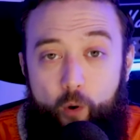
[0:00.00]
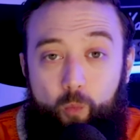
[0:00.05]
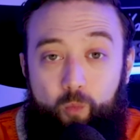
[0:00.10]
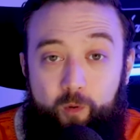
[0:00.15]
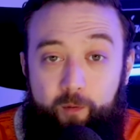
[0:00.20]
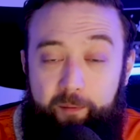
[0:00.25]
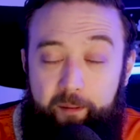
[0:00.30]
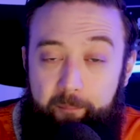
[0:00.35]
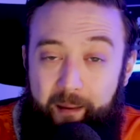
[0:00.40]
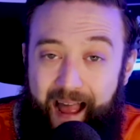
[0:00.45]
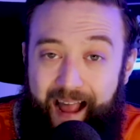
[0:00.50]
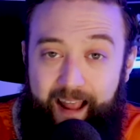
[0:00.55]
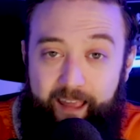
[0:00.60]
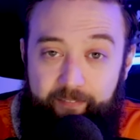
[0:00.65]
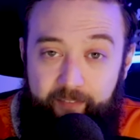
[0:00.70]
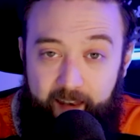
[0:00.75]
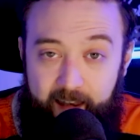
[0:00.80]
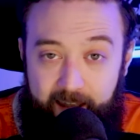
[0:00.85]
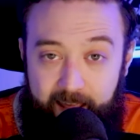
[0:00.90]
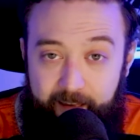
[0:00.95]
We'll be back
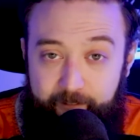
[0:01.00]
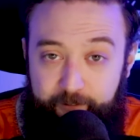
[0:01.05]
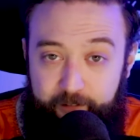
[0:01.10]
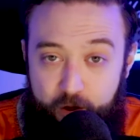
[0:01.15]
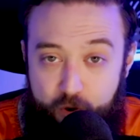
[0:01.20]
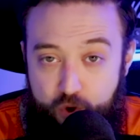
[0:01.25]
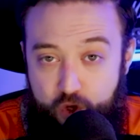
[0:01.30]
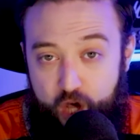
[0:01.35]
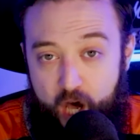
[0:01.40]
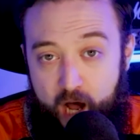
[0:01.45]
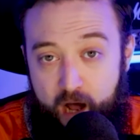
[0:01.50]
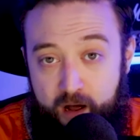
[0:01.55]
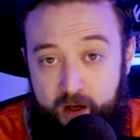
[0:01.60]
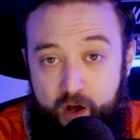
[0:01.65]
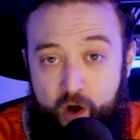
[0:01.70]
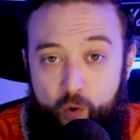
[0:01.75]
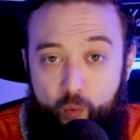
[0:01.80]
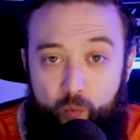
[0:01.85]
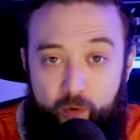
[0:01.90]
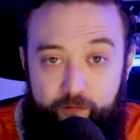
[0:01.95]
in the near future
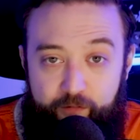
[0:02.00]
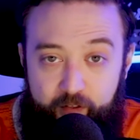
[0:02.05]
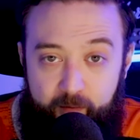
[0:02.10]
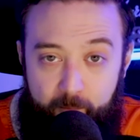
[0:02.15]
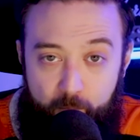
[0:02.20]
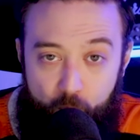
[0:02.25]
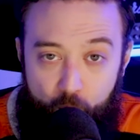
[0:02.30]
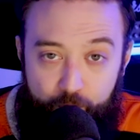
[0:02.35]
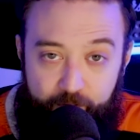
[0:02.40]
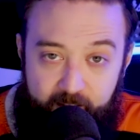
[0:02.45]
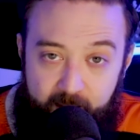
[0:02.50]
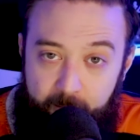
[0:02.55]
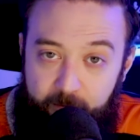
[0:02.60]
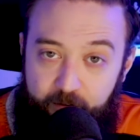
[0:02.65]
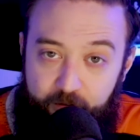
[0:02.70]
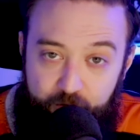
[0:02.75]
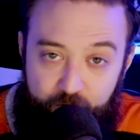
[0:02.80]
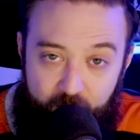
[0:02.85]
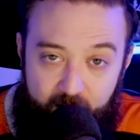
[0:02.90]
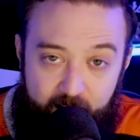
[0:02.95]
with some more tips
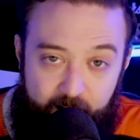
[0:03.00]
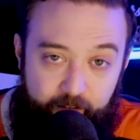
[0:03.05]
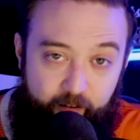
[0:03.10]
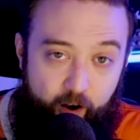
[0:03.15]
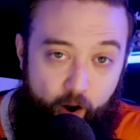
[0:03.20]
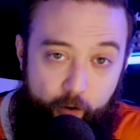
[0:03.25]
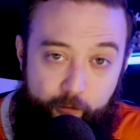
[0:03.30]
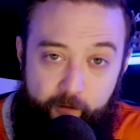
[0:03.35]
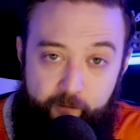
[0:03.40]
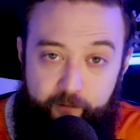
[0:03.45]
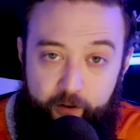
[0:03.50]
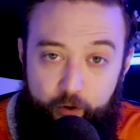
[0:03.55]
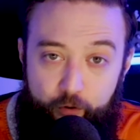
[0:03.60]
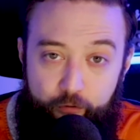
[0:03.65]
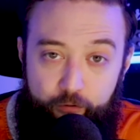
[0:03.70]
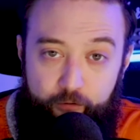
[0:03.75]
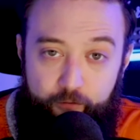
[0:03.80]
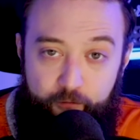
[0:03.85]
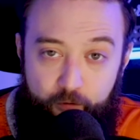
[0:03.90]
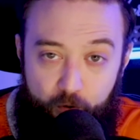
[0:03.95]
and tricks and
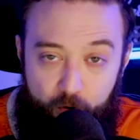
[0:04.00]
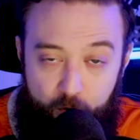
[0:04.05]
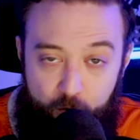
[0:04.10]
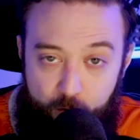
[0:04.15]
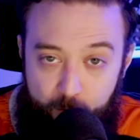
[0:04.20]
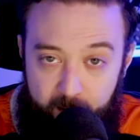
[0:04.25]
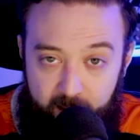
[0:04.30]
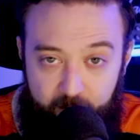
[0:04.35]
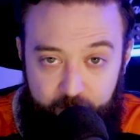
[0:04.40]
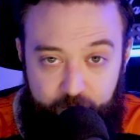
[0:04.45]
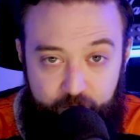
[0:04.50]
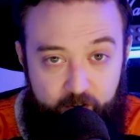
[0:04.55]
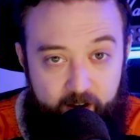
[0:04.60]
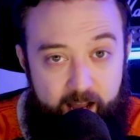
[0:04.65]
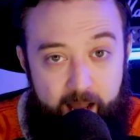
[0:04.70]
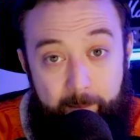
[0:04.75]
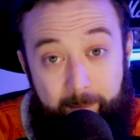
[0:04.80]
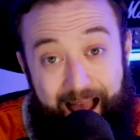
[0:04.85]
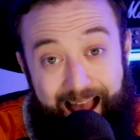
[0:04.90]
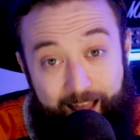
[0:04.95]
overviews for Lumia
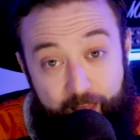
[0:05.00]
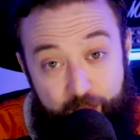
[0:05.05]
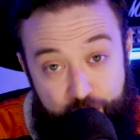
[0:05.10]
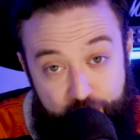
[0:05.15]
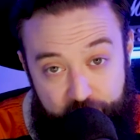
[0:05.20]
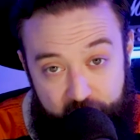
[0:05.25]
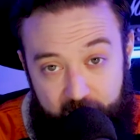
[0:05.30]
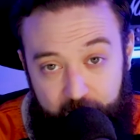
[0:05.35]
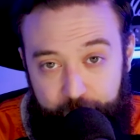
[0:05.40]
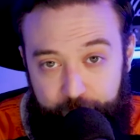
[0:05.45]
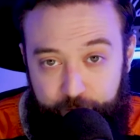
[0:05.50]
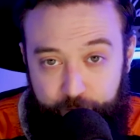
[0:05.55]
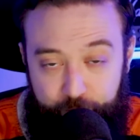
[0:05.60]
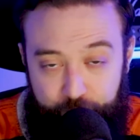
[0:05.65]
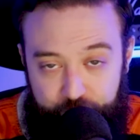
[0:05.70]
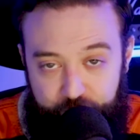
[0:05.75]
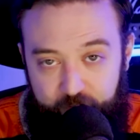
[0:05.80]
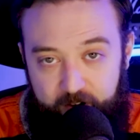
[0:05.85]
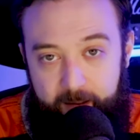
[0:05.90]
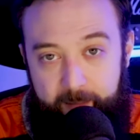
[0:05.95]
Stream and general
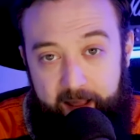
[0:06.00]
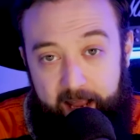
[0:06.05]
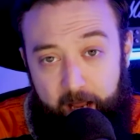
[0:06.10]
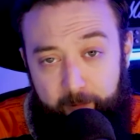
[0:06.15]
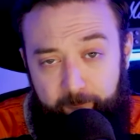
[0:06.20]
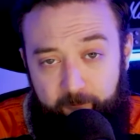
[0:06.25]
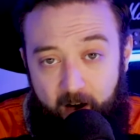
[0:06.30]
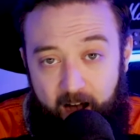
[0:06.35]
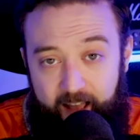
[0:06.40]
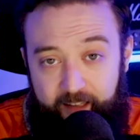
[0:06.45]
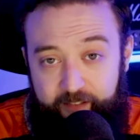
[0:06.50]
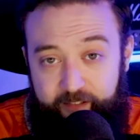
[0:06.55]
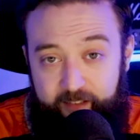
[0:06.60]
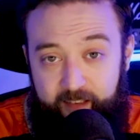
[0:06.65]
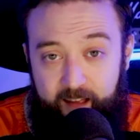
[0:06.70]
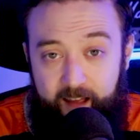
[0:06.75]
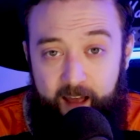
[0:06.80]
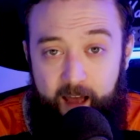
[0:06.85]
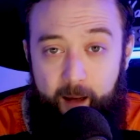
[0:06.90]
streaming advice.